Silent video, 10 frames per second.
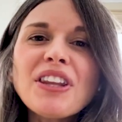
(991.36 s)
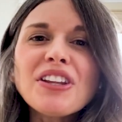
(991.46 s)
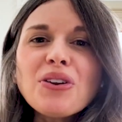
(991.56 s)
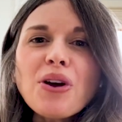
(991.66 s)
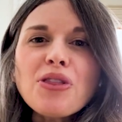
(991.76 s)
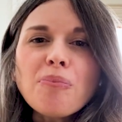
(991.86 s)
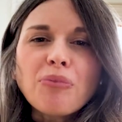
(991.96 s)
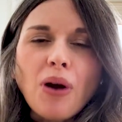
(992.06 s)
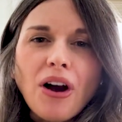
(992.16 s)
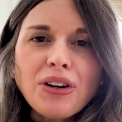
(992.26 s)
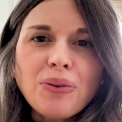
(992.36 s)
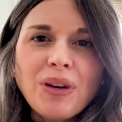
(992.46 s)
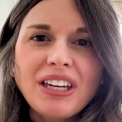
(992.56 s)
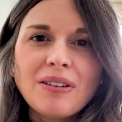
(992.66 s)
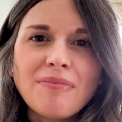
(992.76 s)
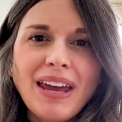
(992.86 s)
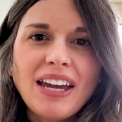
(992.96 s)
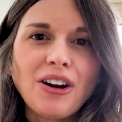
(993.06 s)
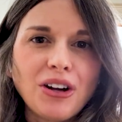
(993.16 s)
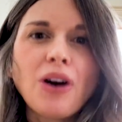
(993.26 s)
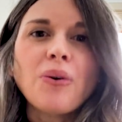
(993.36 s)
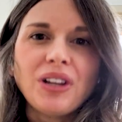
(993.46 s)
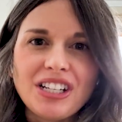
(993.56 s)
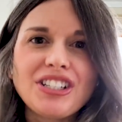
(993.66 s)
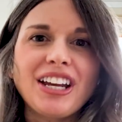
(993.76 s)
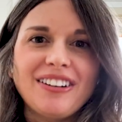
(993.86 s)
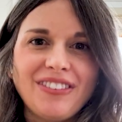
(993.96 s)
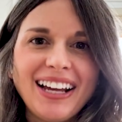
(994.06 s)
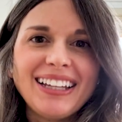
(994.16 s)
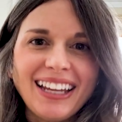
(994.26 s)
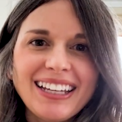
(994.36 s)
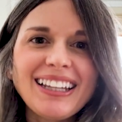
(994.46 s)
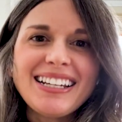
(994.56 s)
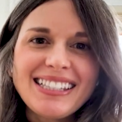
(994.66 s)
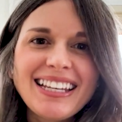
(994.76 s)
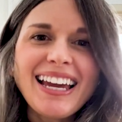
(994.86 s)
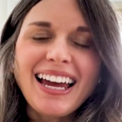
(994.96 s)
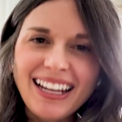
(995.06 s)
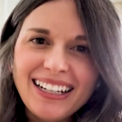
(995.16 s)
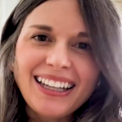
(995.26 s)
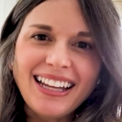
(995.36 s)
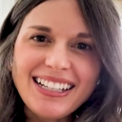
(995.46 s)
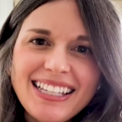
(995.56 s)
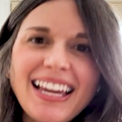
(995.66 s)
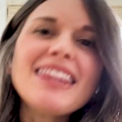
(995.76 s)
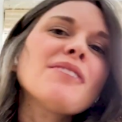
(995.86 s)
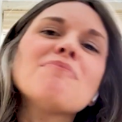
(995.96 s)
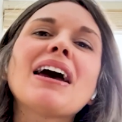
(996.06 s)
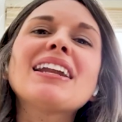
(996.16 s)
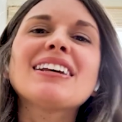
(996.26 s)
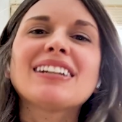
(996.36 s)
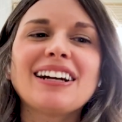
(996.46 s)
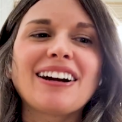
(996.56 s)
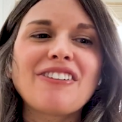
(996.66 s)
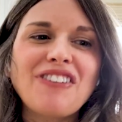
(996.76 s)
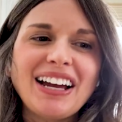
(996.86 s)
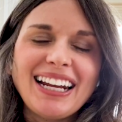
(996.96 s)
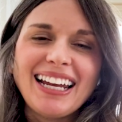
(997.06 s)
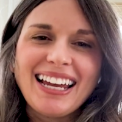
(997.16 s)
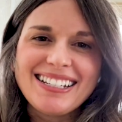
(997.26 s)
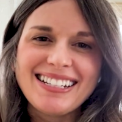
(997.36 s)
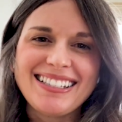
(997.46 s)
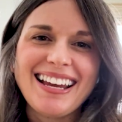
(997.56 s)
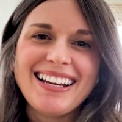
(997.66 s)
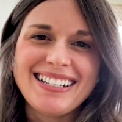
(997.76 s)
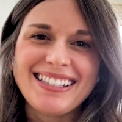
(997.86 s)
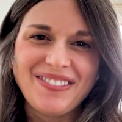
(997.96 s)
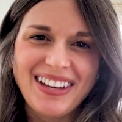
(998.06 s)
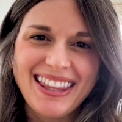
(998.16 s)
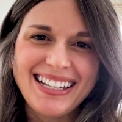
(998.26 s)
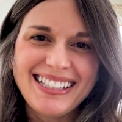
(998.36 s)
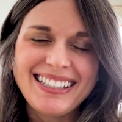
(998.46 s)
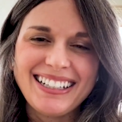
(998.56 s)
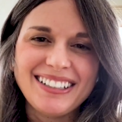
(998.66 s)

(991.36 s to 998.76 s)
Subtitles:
But the broader we can make our coalition, right? Like, let's get the men in here fighting ageism with us.